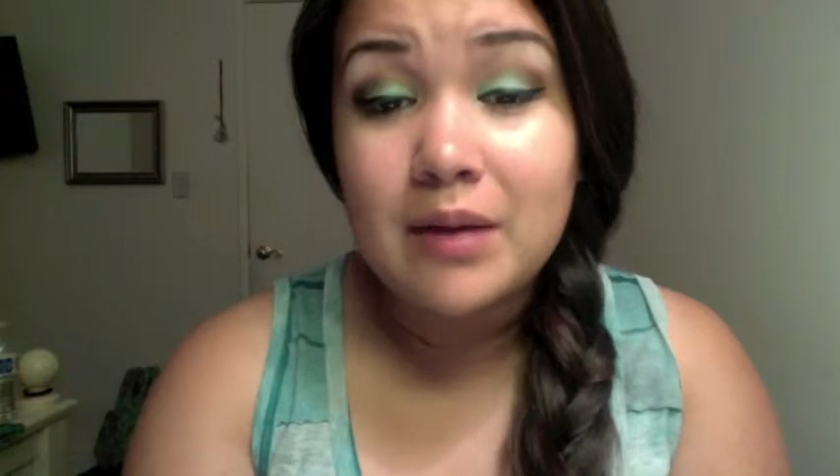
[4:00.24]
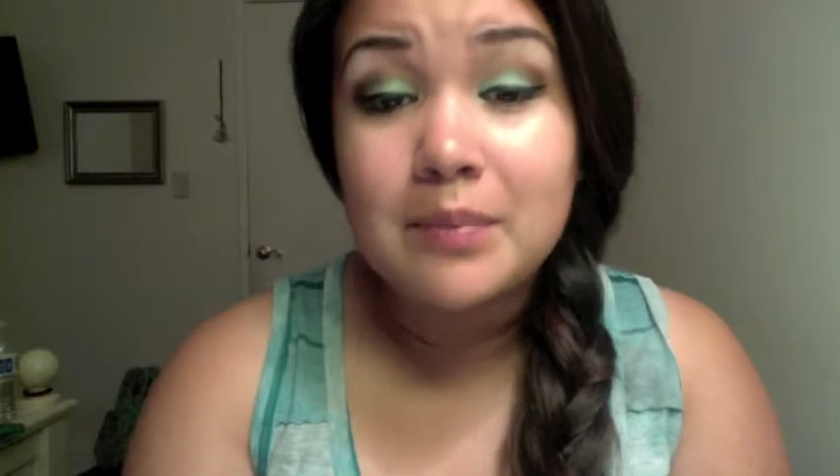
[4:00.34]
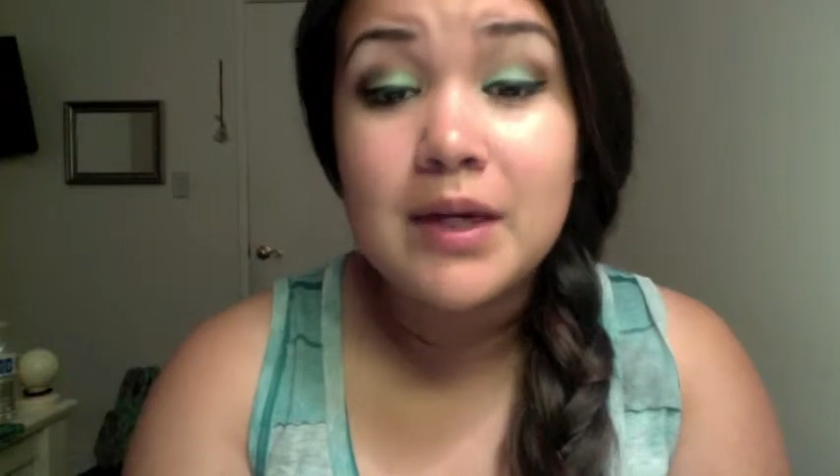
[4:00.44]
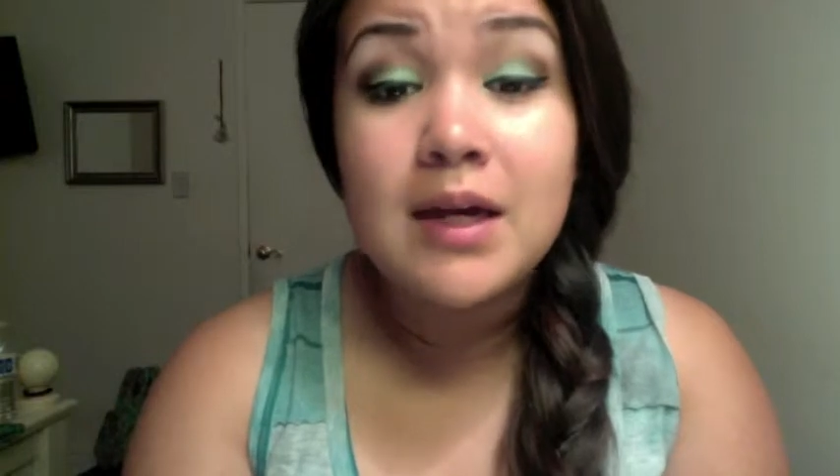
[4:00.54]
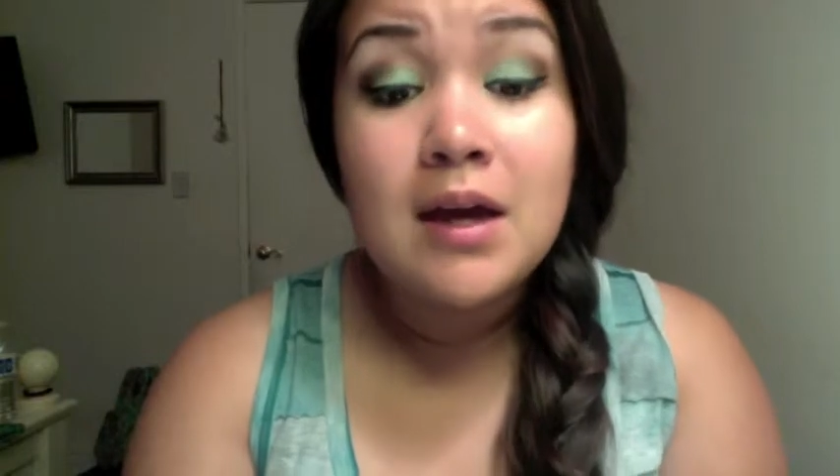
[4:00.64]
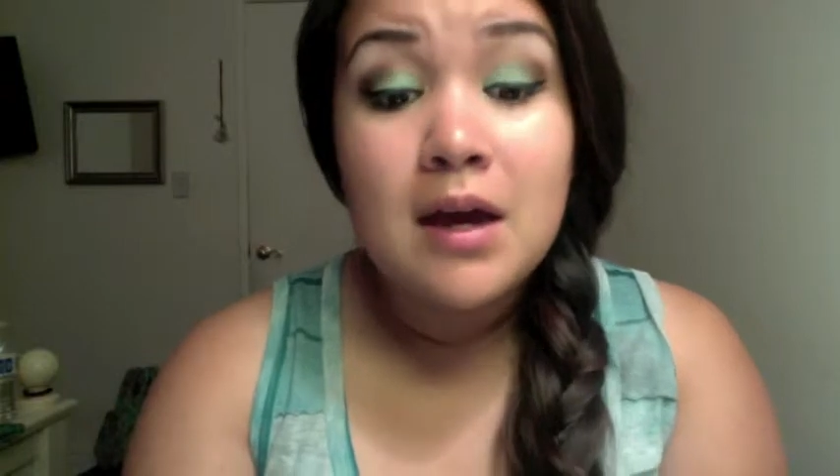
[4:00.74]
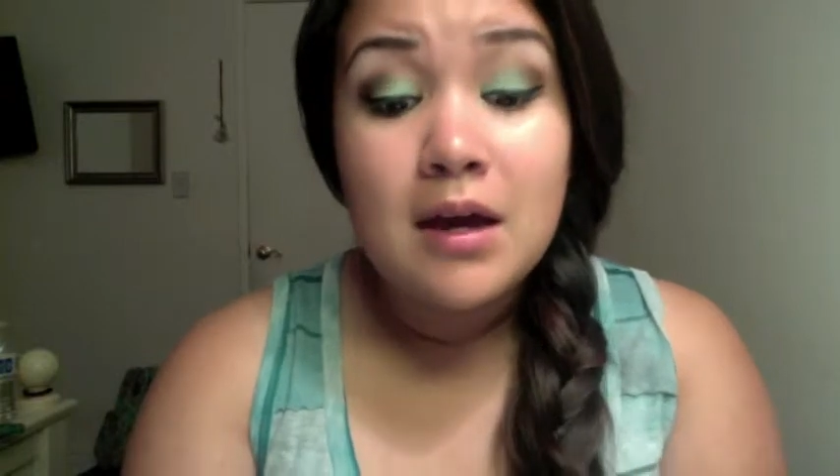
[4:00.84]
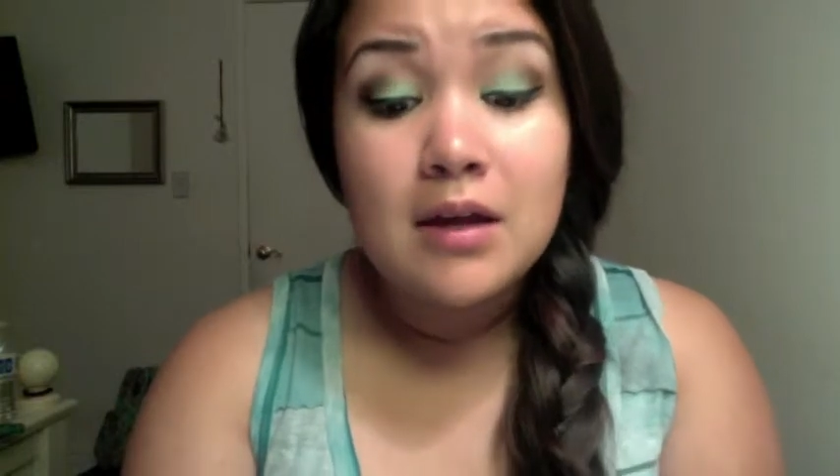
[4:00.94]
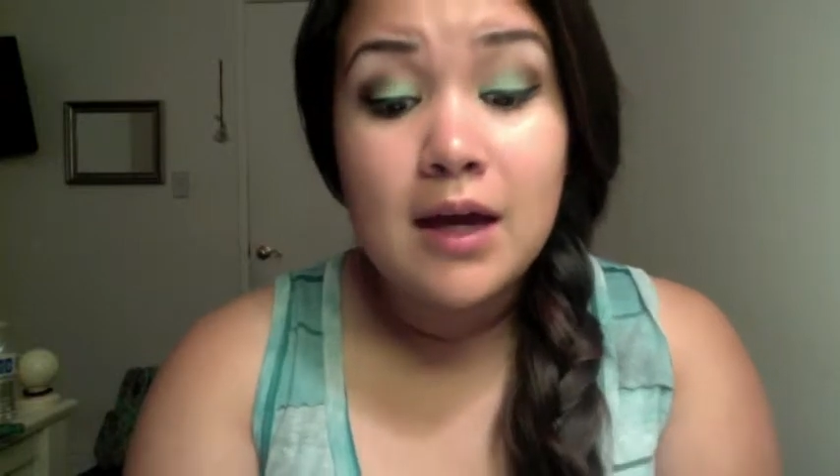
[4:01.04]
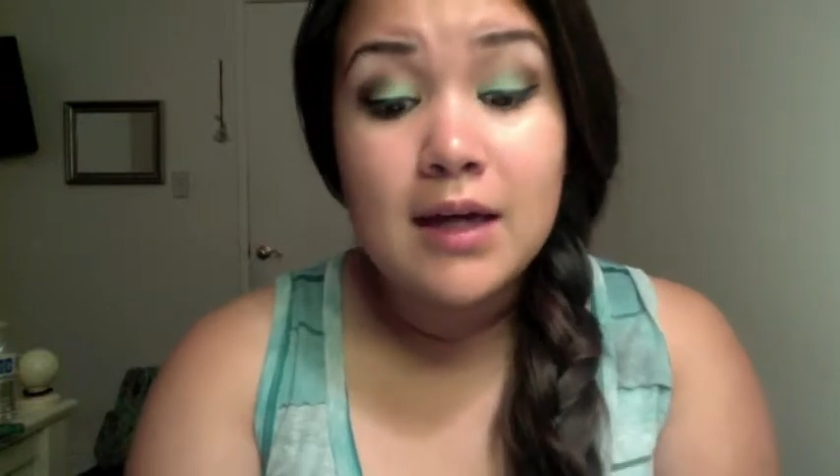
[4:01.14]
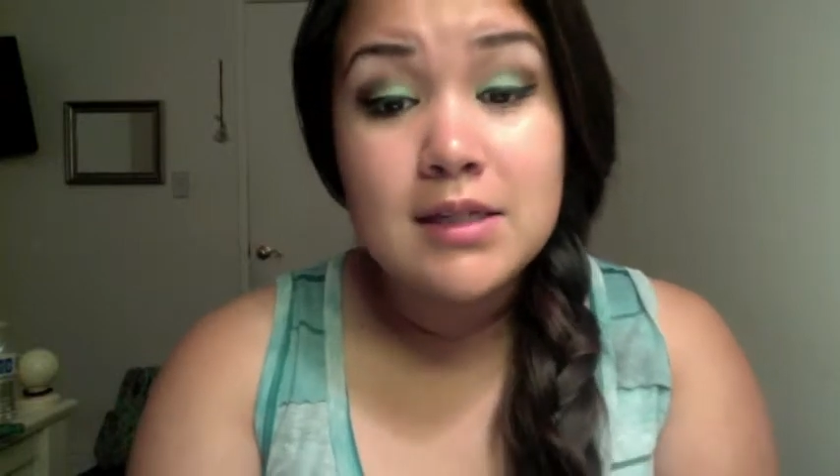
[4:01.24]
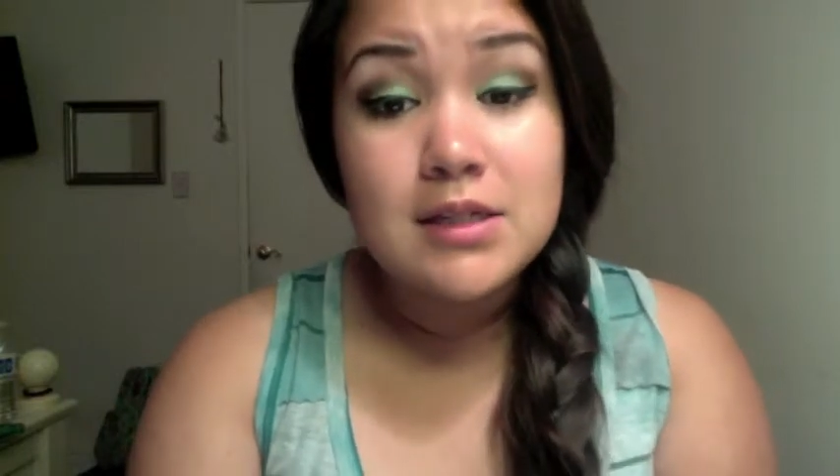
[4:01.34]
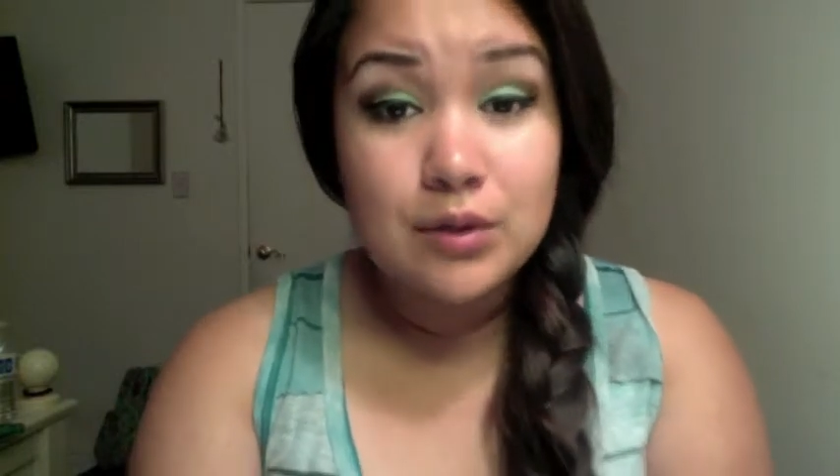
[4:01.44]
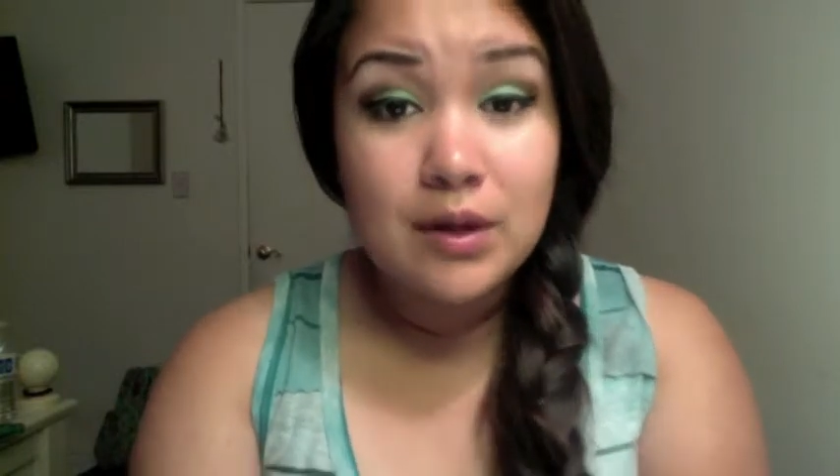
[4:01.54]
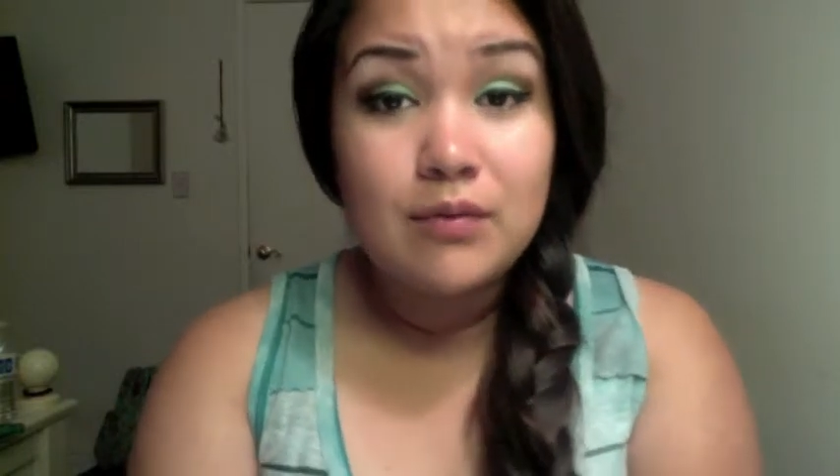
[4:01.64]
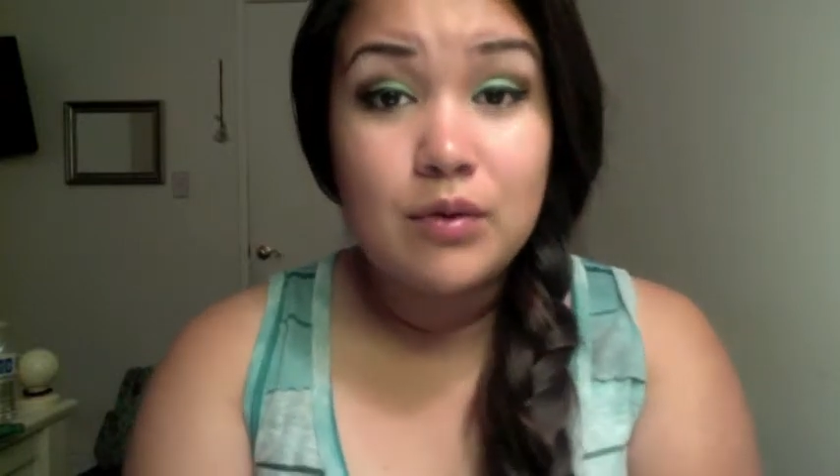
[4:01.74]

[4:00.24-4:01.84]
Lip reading: But I still have